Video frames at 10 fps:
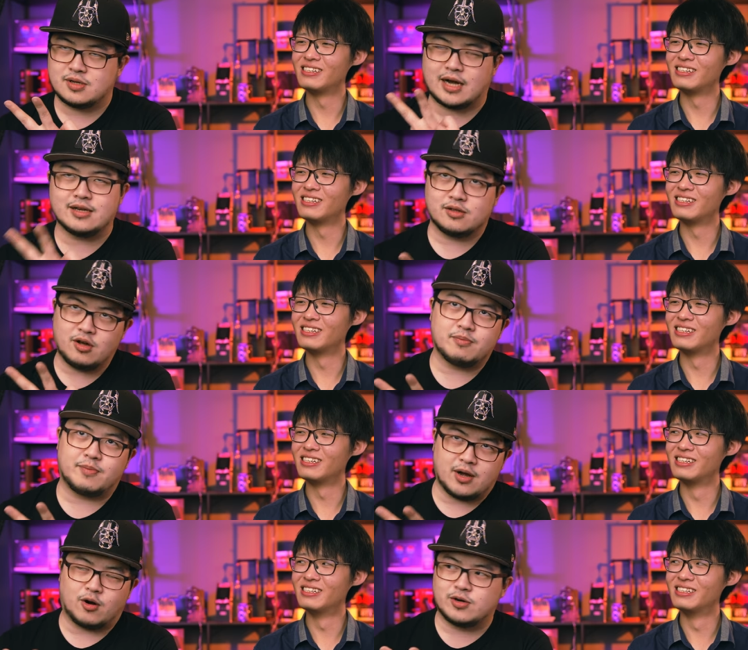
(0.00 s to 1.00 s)
Speaker 1: kind of
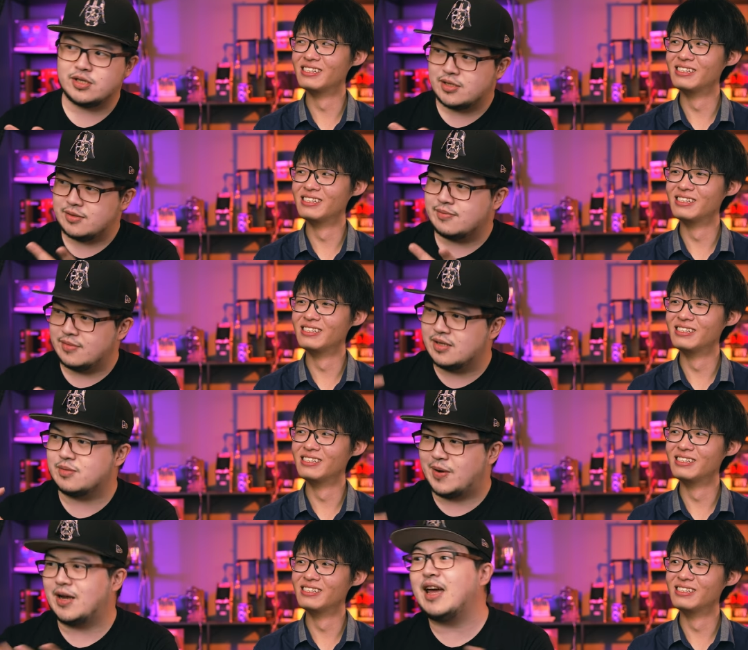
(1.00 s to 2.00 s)
not by Aorus.
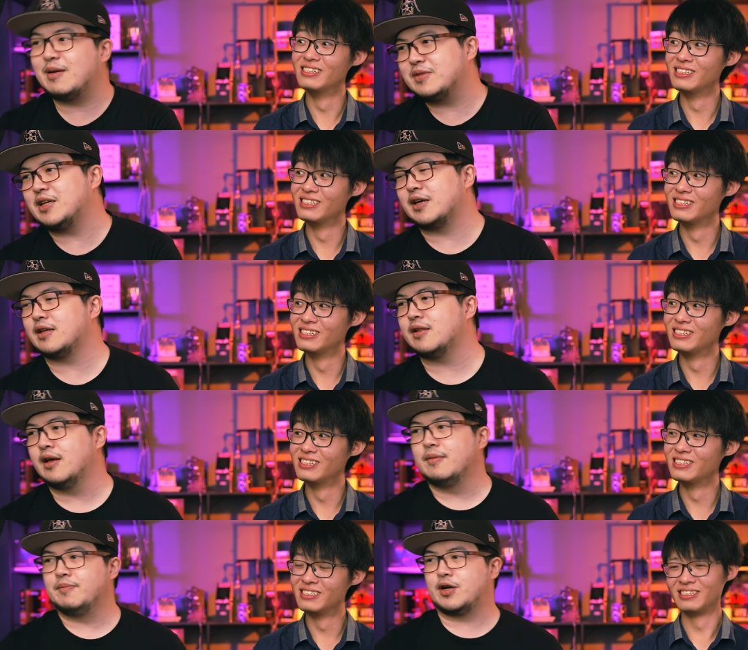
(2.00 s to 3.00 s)
It's by A M D again
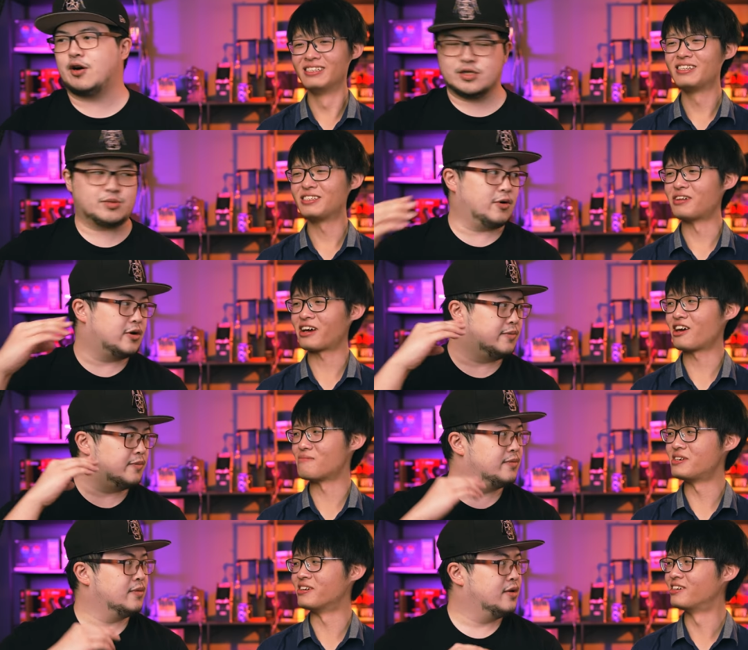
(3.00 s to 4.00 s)
because you like A
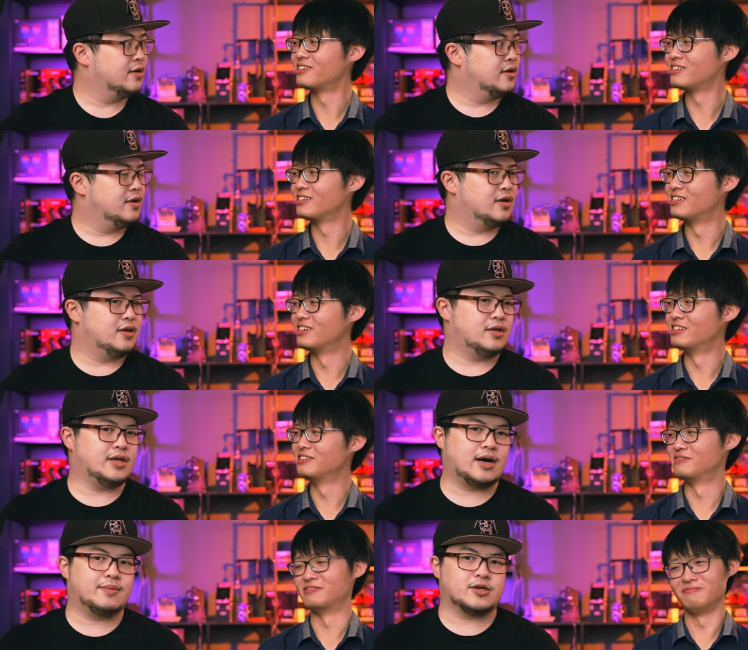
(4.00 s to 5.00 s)
M D, huh?
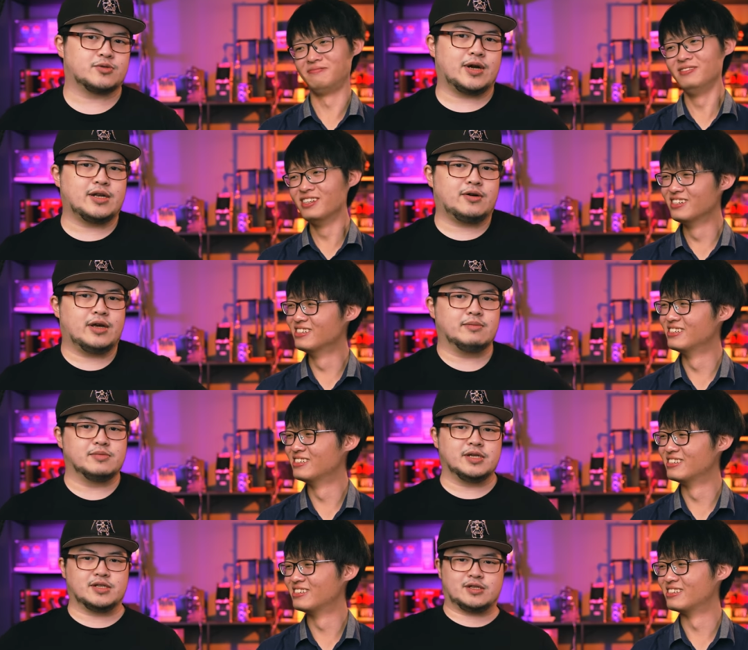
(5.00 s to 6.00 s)
Yeah, because right now A
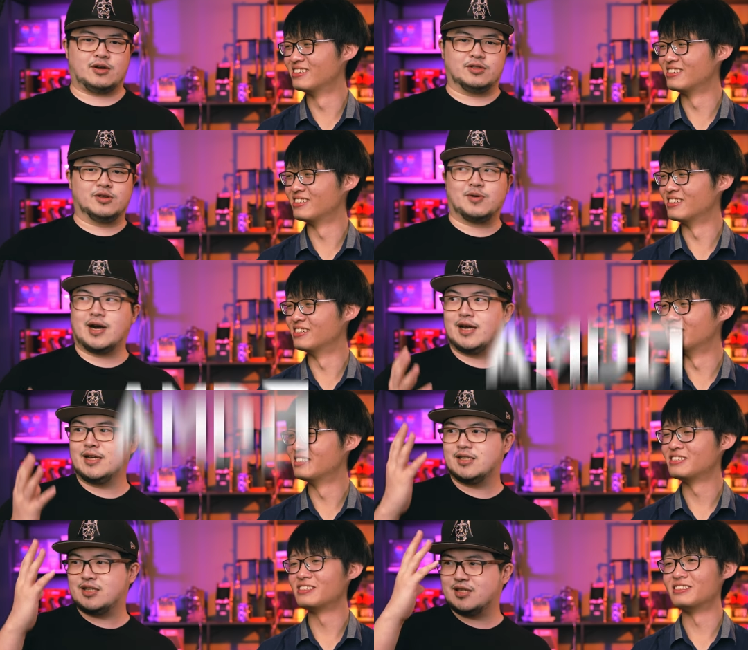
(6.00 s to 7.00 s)
M D is on the
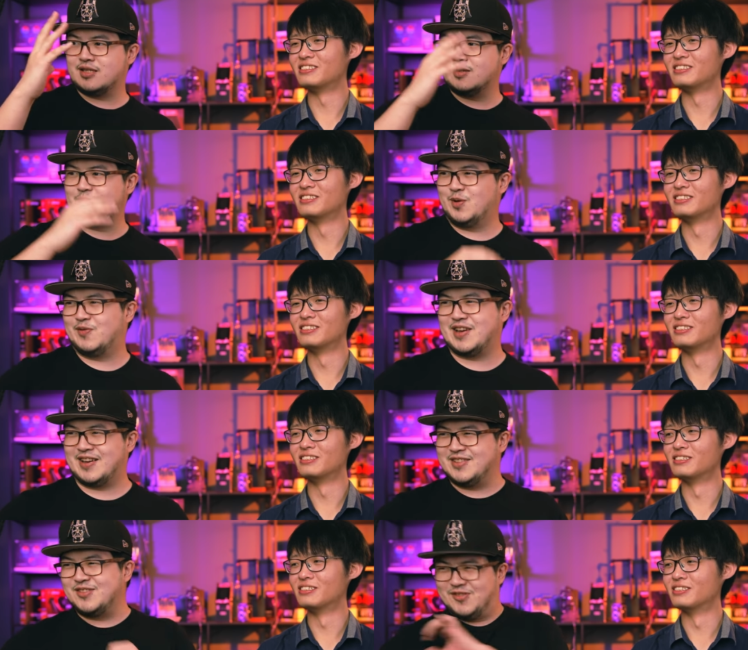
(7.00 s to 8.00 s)
rise with
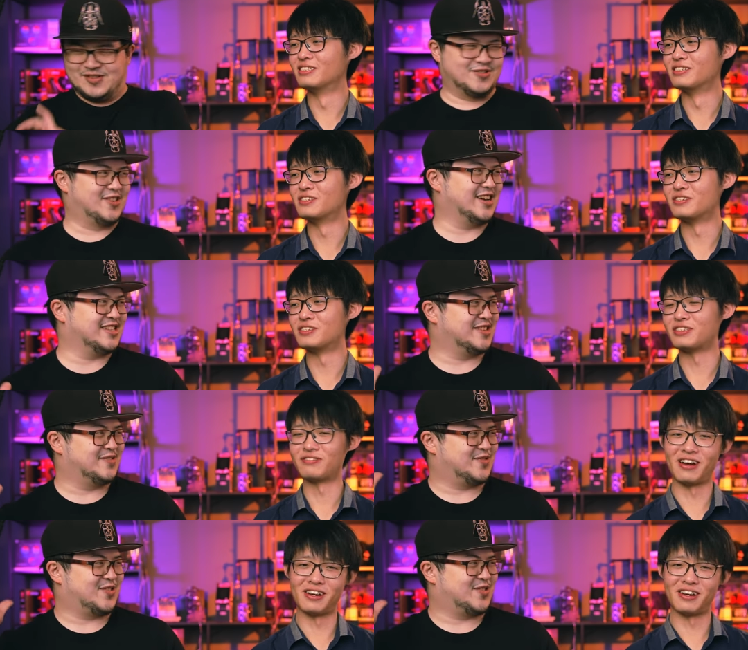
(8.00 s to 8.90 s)
their new Ryzen